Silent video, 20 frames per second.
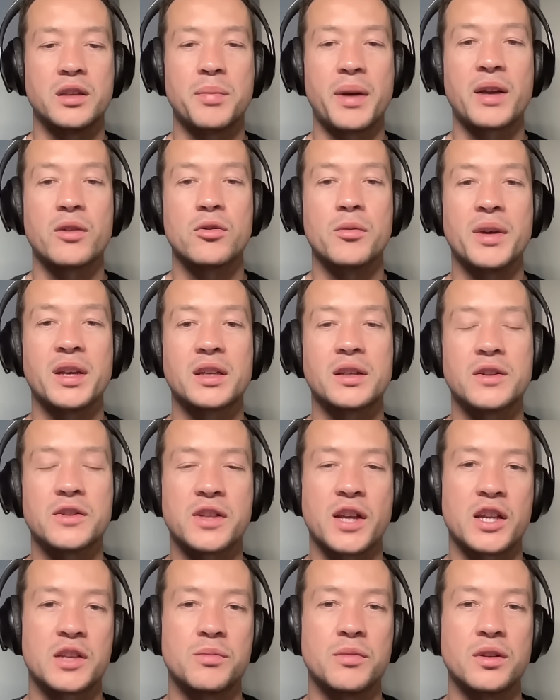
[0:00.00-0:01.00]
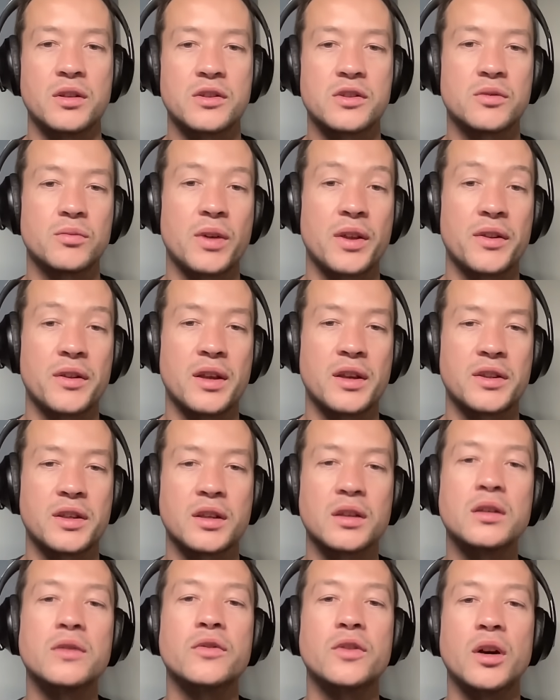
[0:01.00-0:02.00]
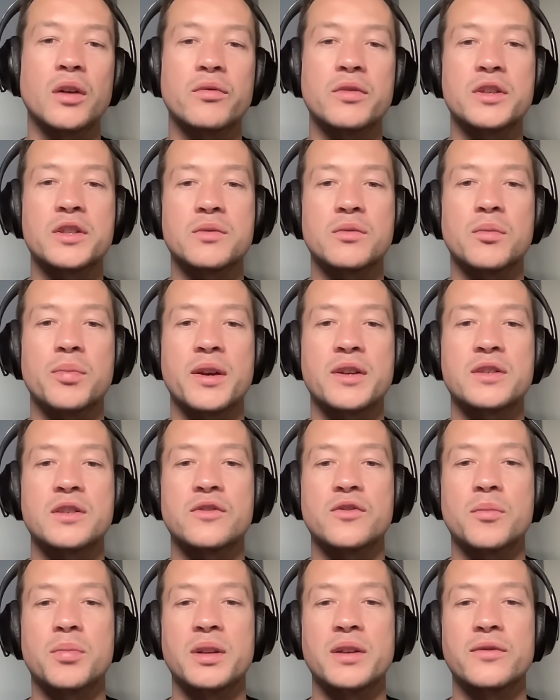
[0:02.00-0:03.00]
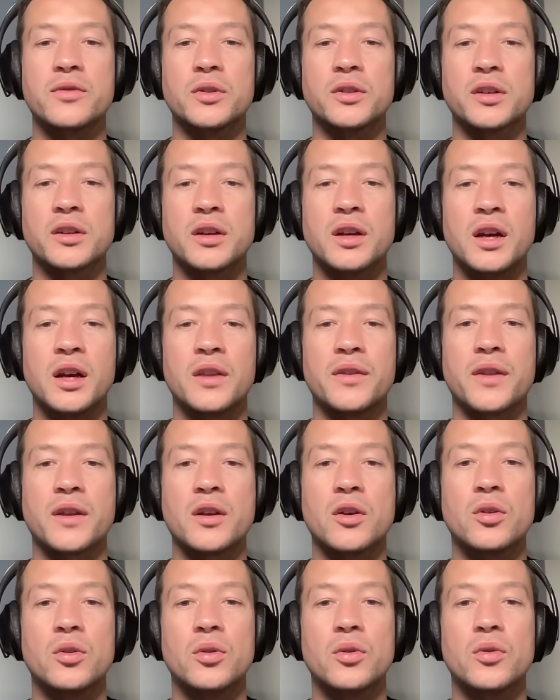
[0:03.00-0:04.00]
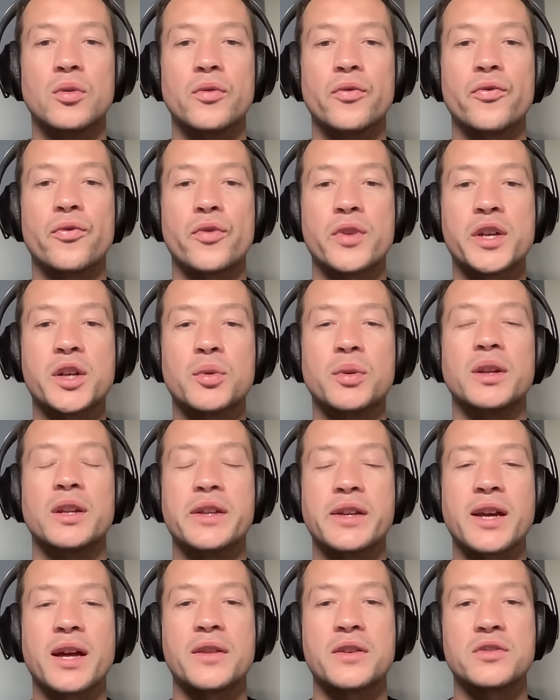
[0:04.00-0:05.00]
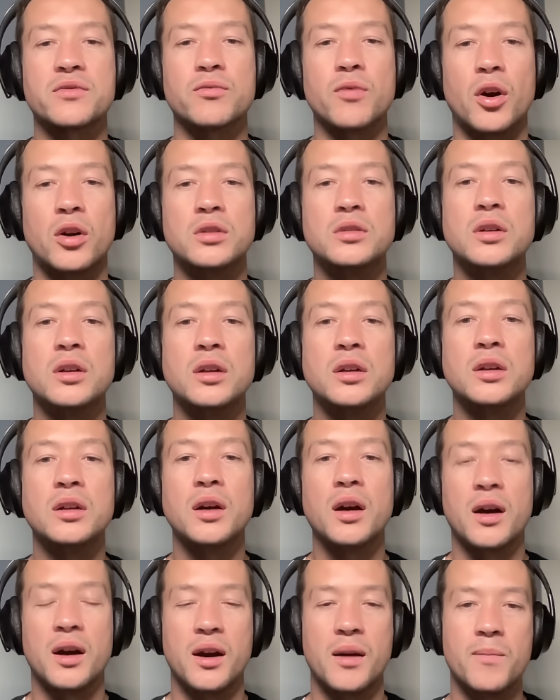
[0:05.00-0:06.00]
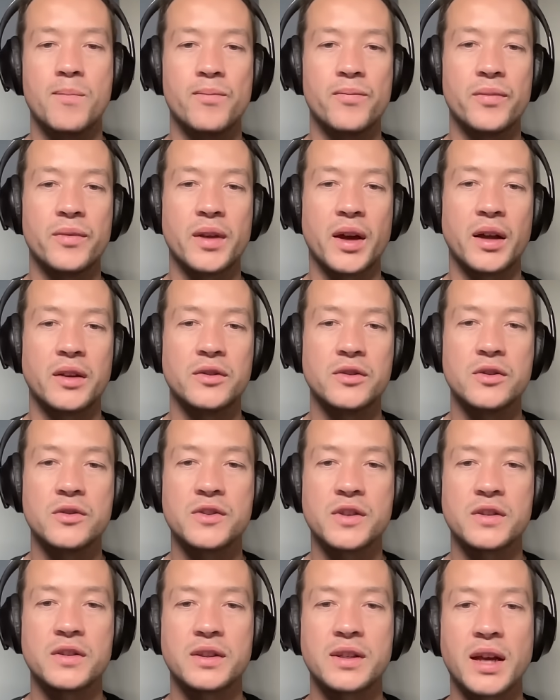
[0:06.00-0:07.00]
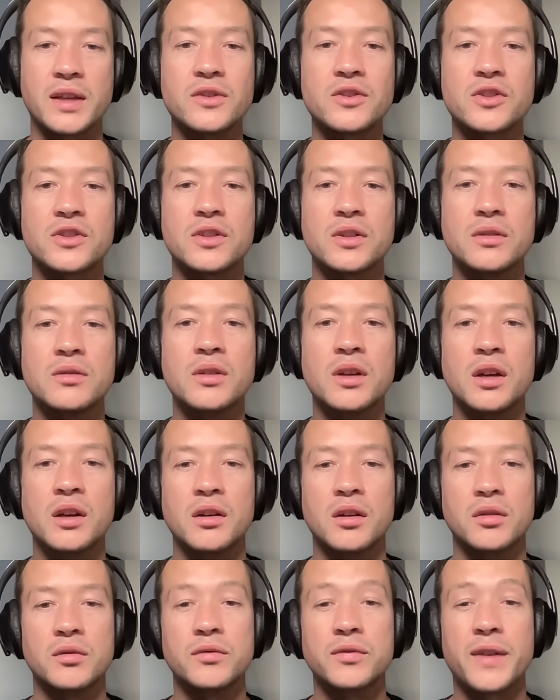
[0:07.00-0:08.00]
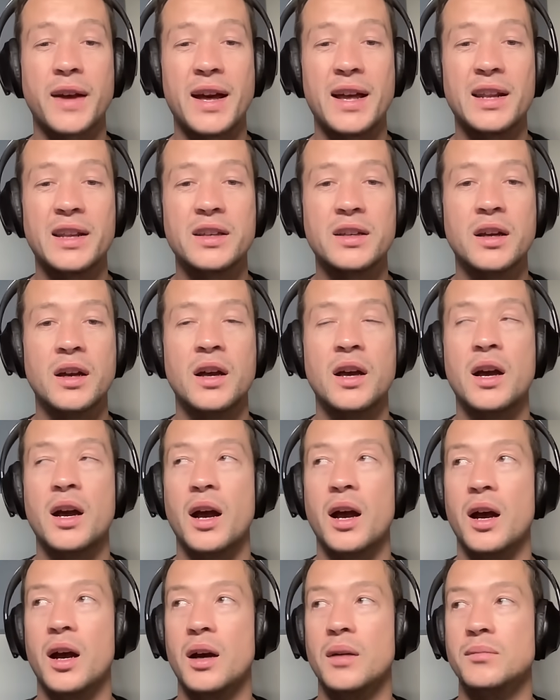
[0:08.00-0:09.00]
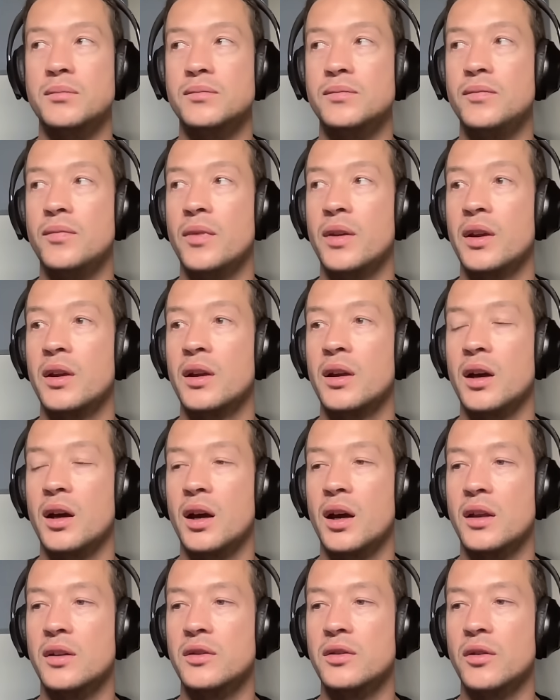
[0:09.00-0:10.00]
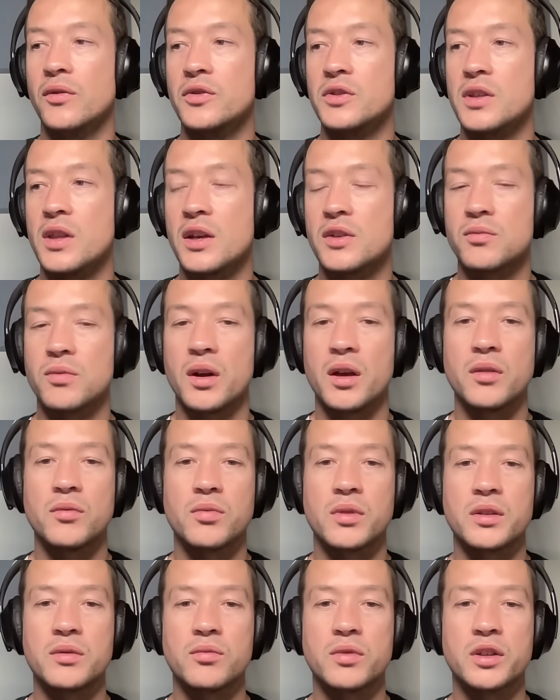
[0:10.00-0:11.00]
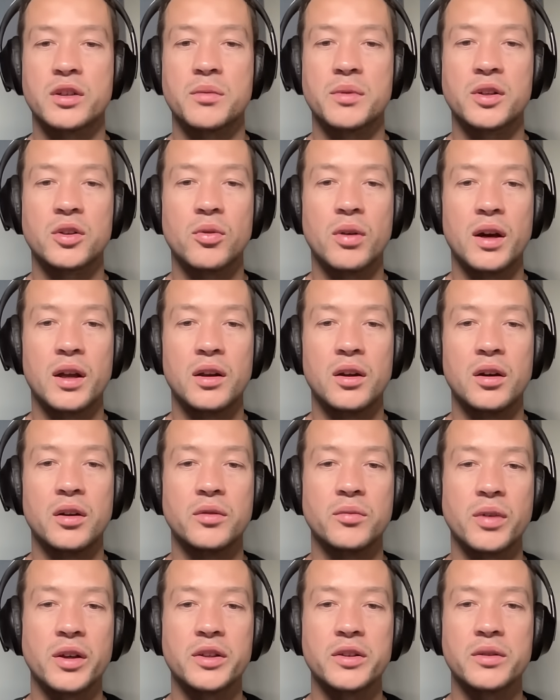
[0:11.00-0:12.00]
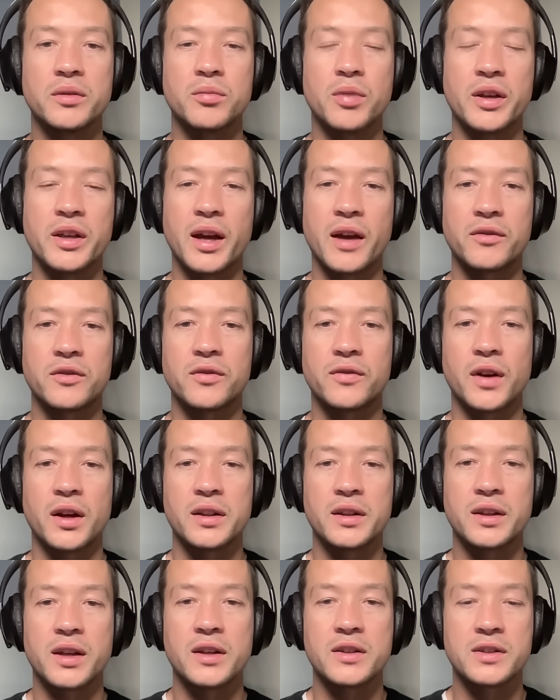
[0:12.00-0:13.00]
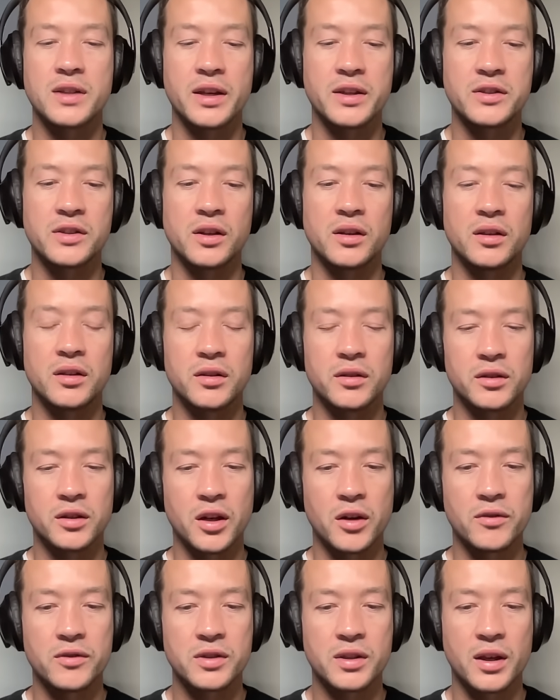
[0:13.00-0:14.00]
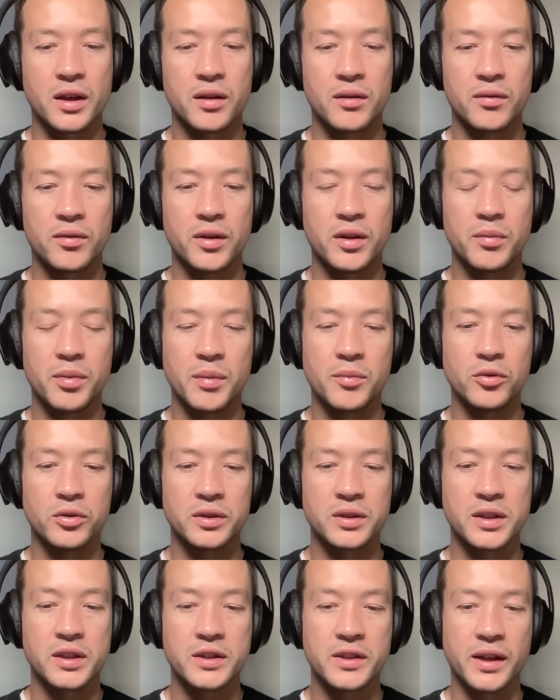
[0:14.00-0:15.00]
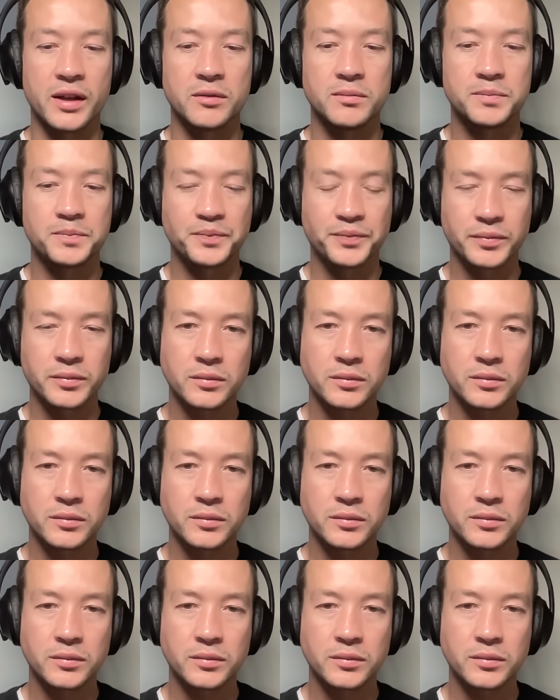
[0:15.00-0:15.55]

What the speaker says: the bank will make an assessment as to whether they think you've got a reasonable basis for belief or not. They frequently get this wrong, and use this against you unfairly. And obviously that's where we come in quite a lot, and where you have to fight the case later. I'll go into that in a bit more detail.